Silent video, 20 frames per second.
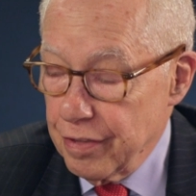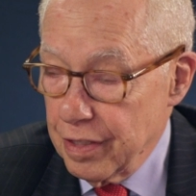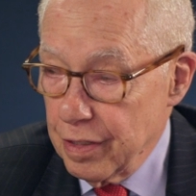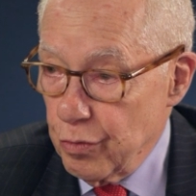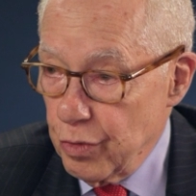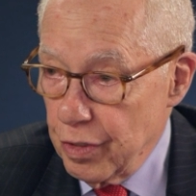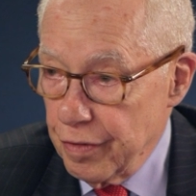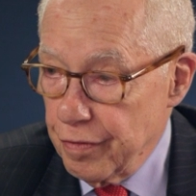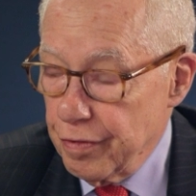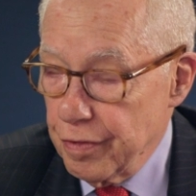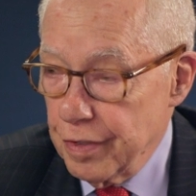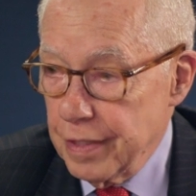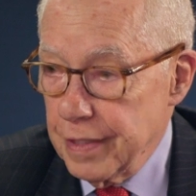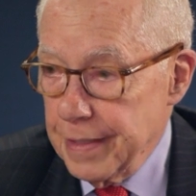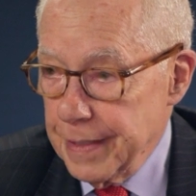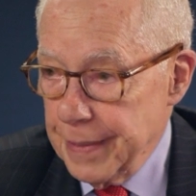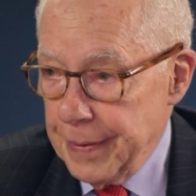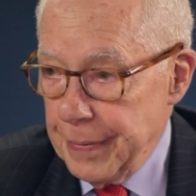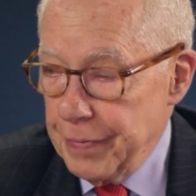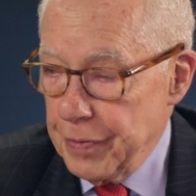And we've,
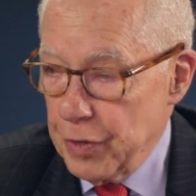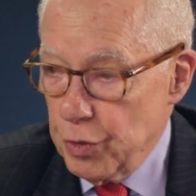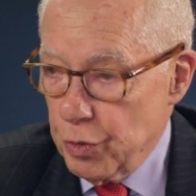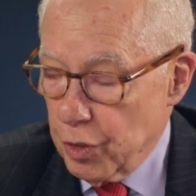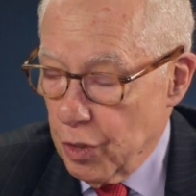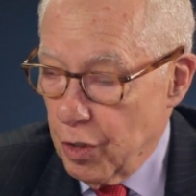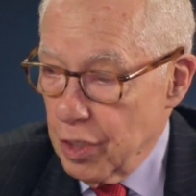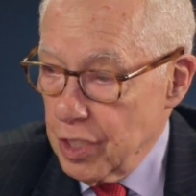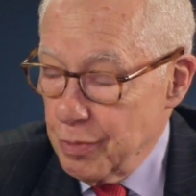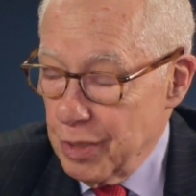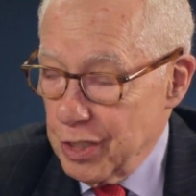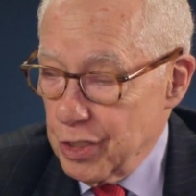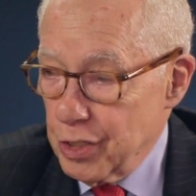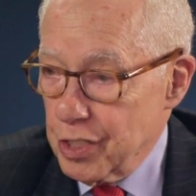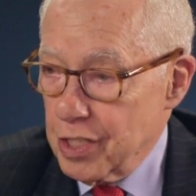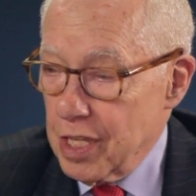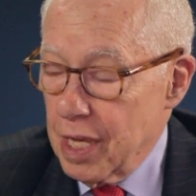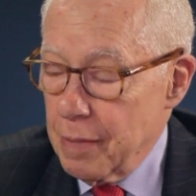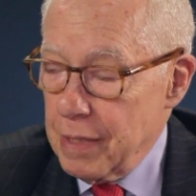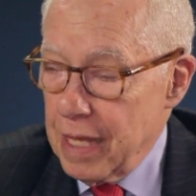to a large measure,
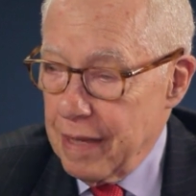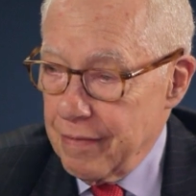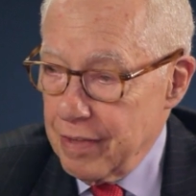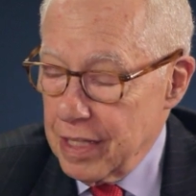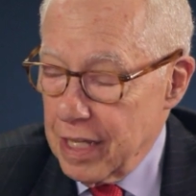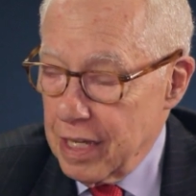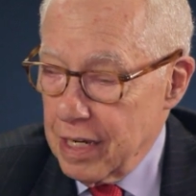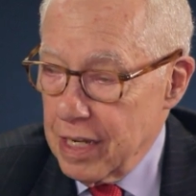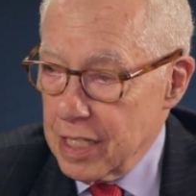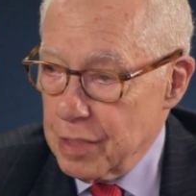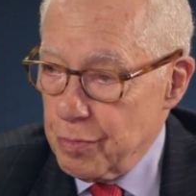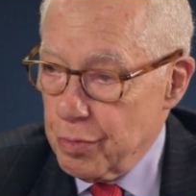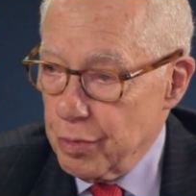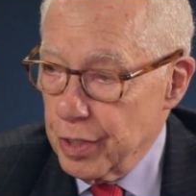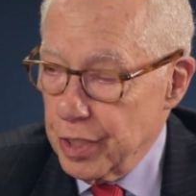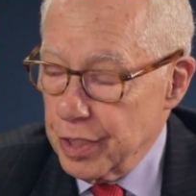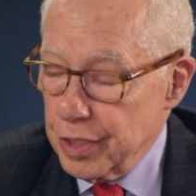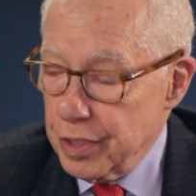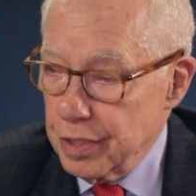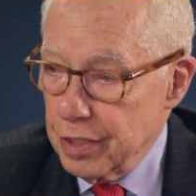stopped having that
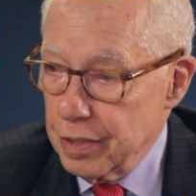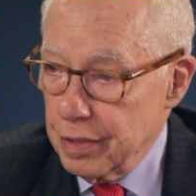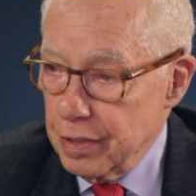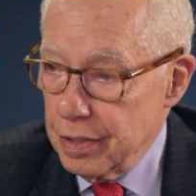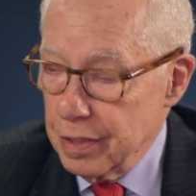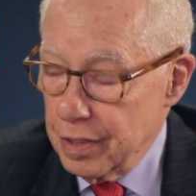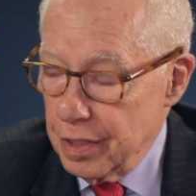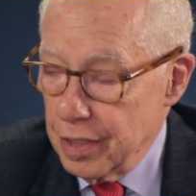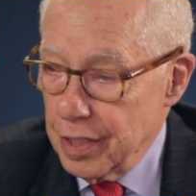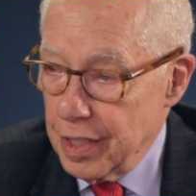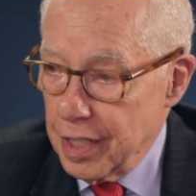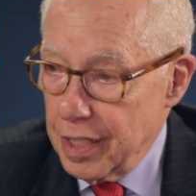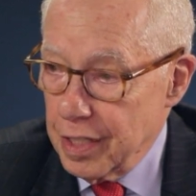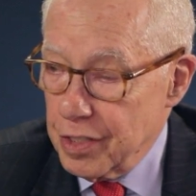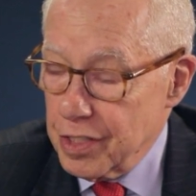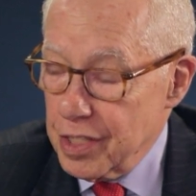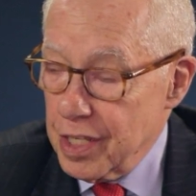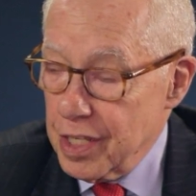aspiration in the United